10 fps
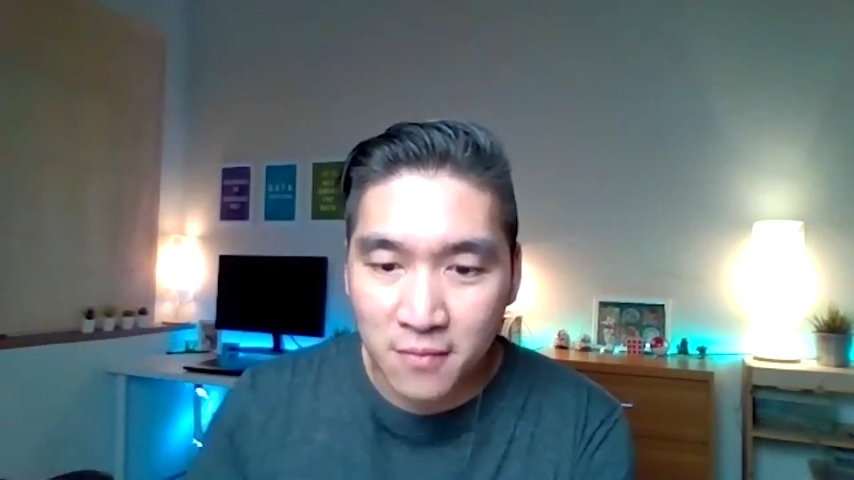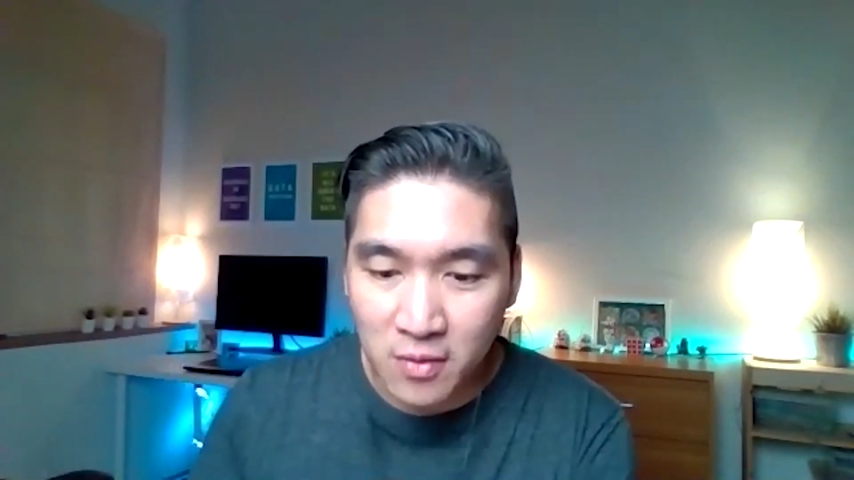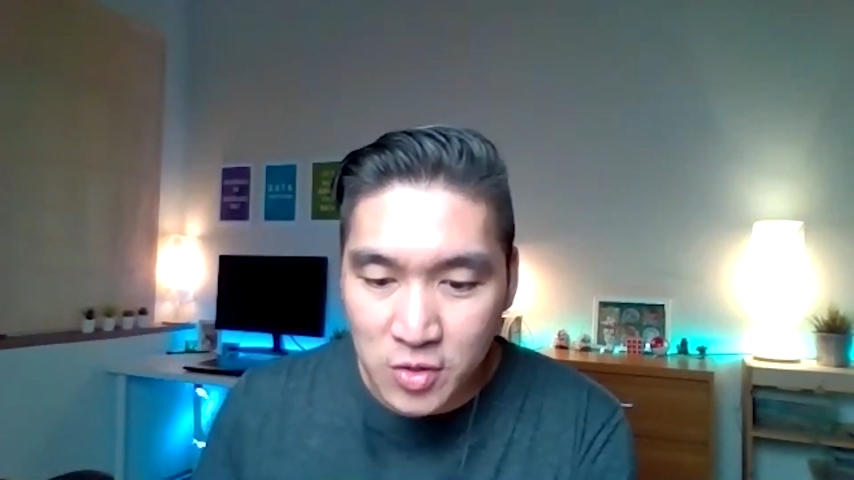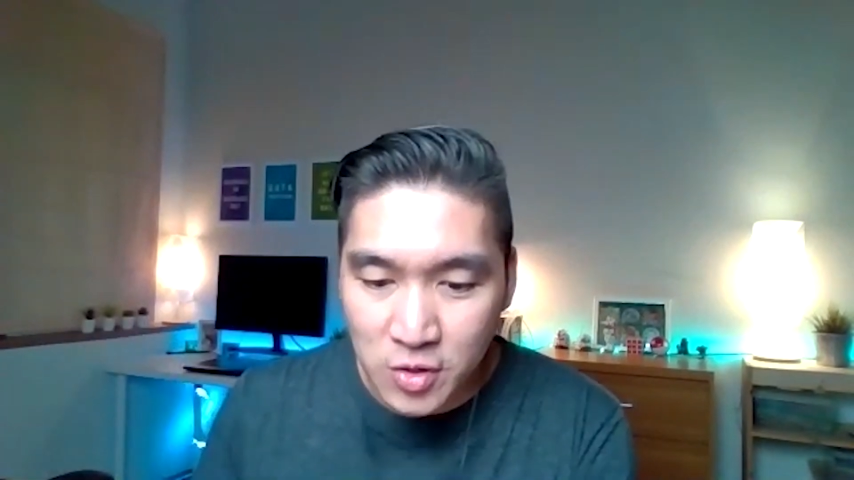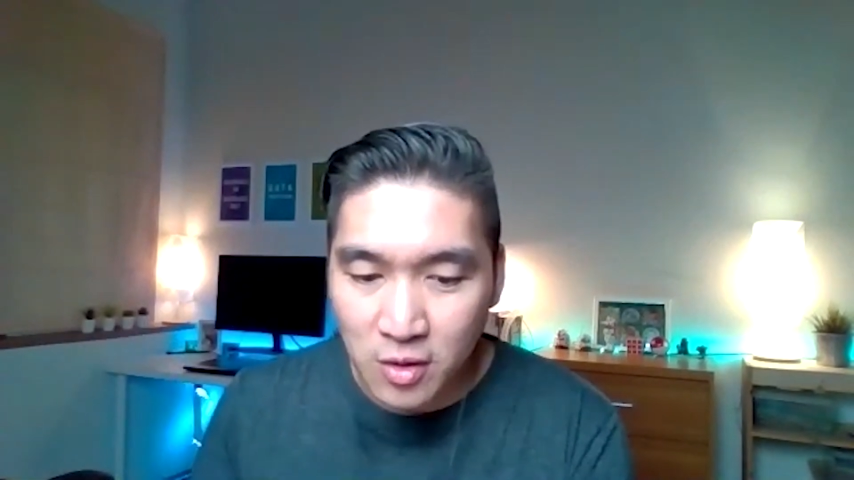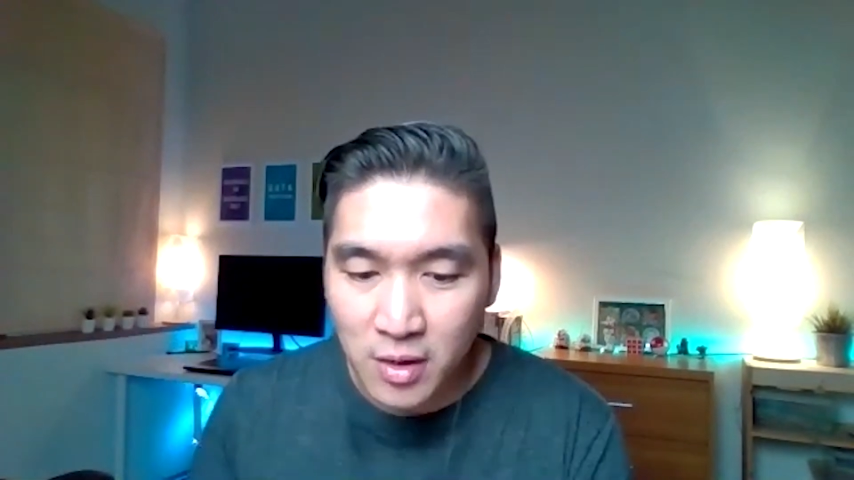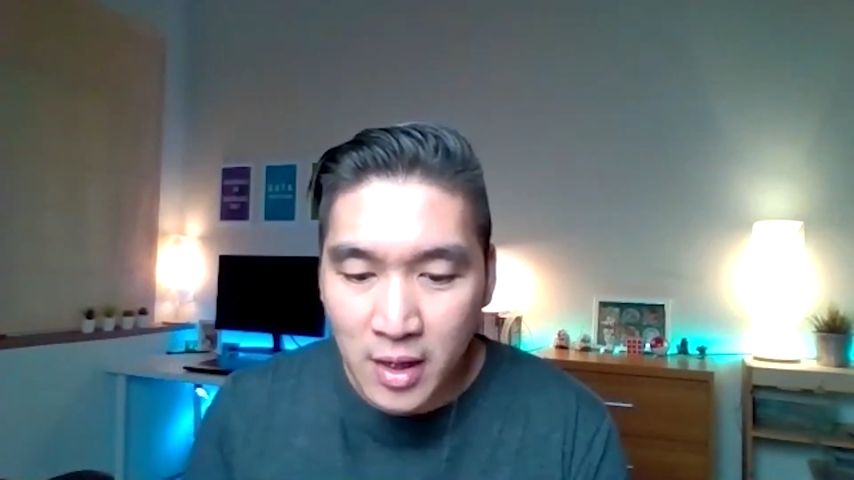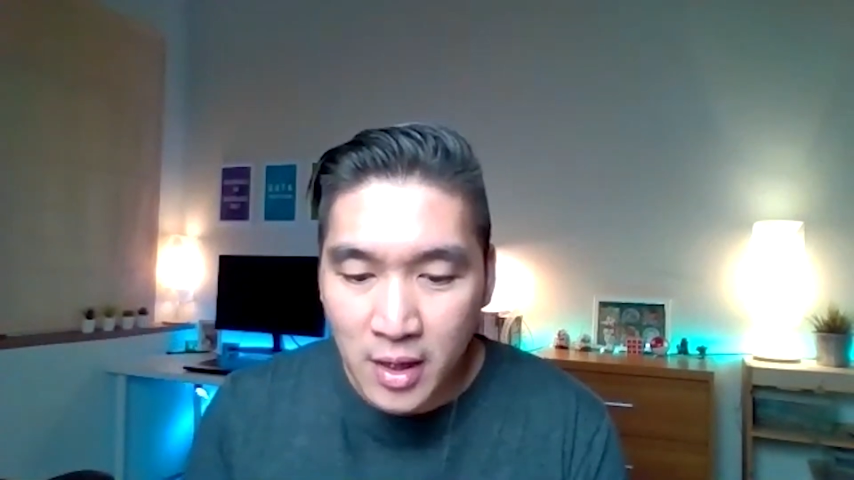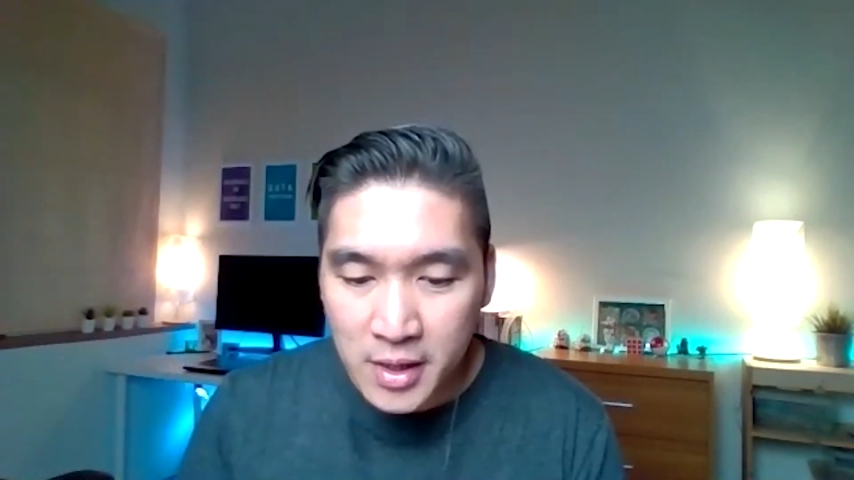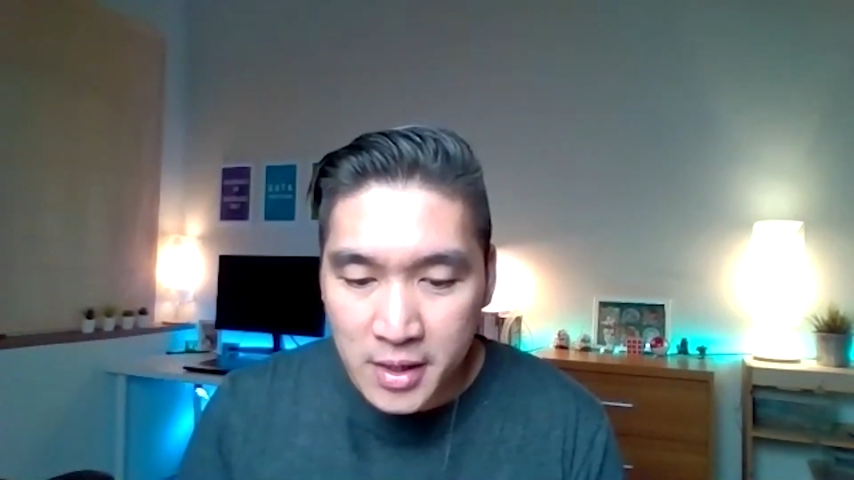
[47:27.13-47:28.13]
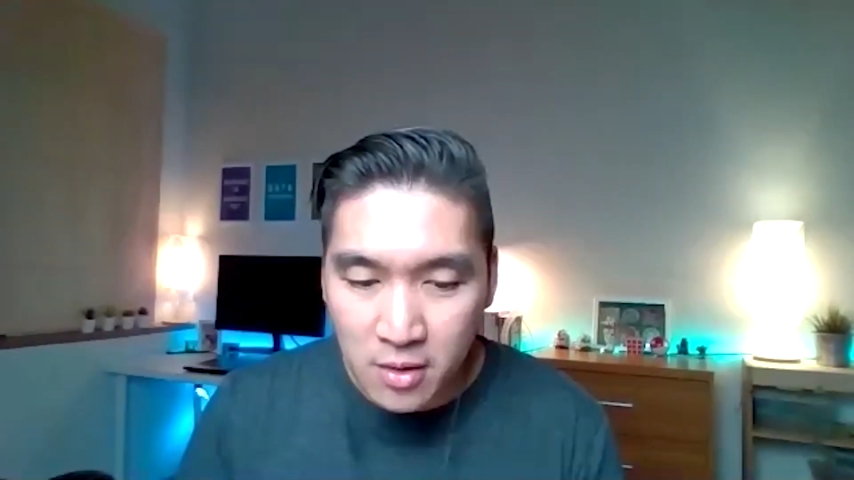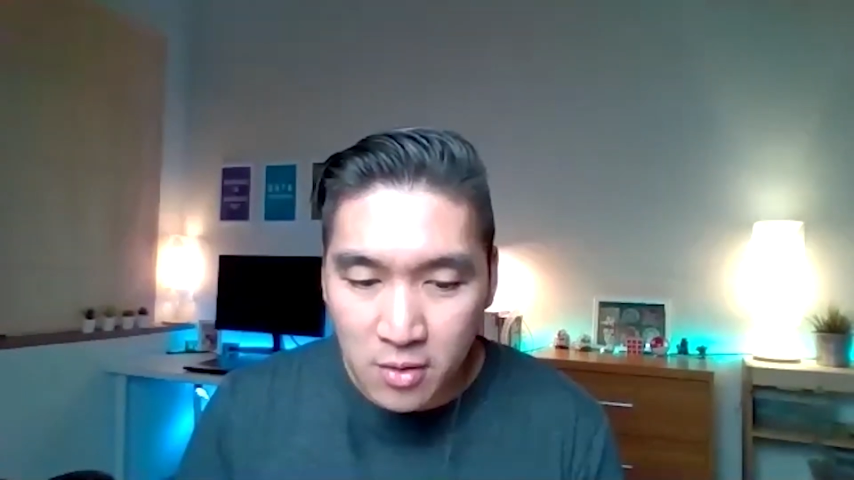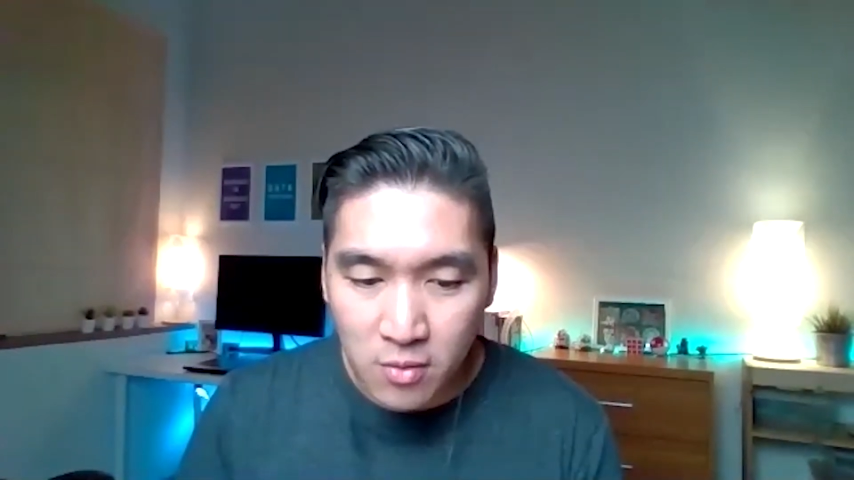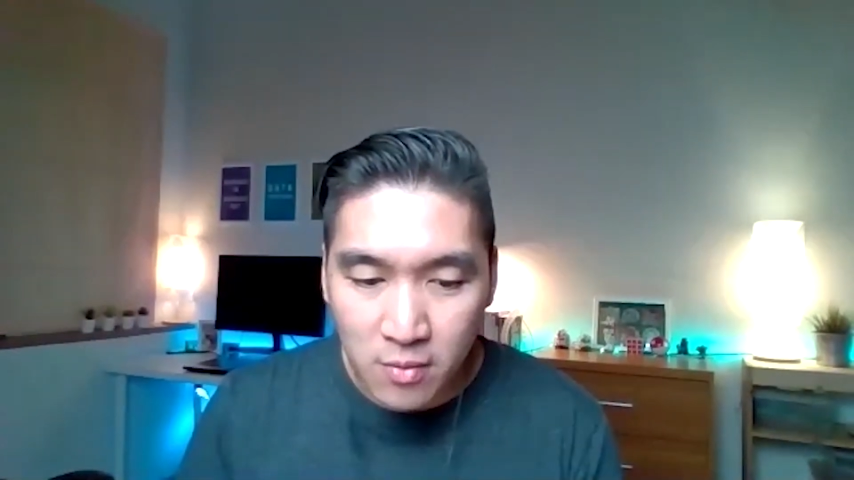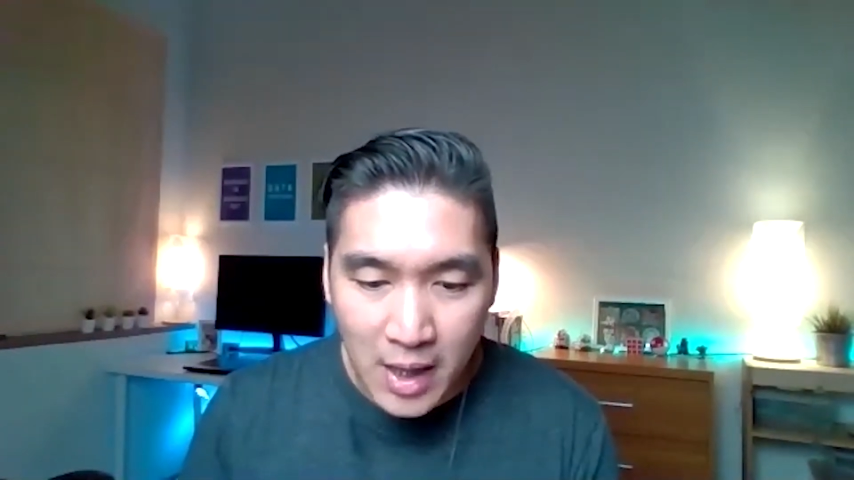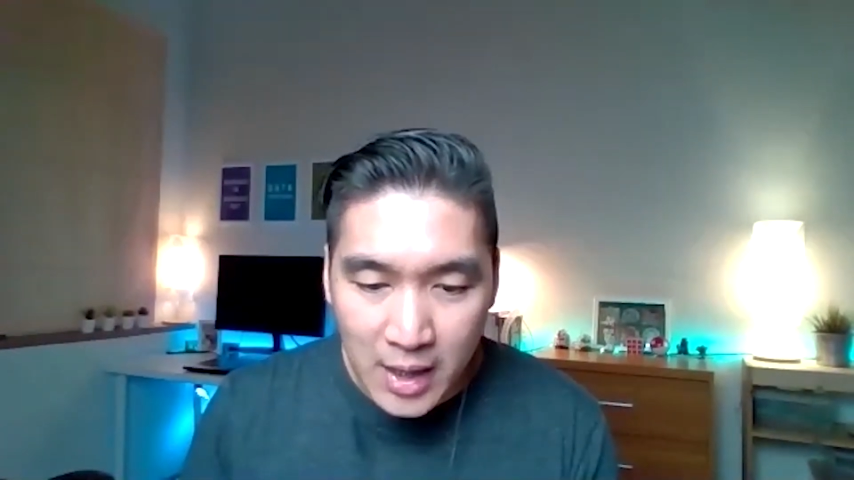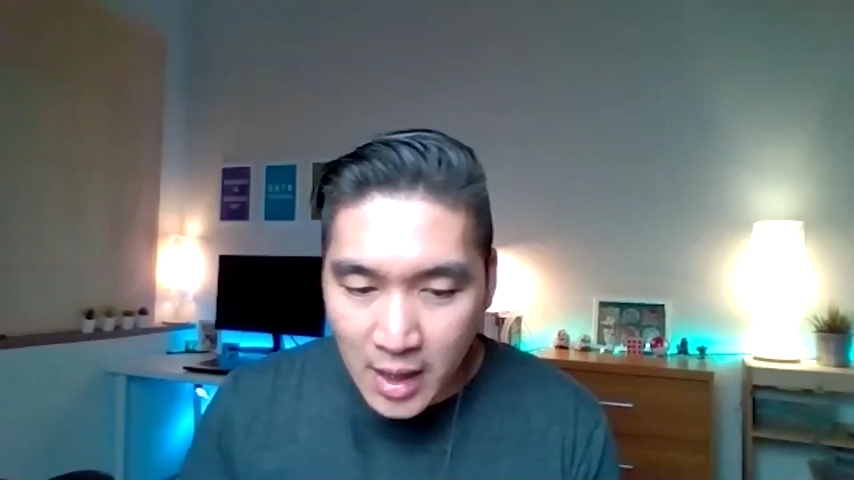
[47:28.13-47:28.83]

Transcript: future so I,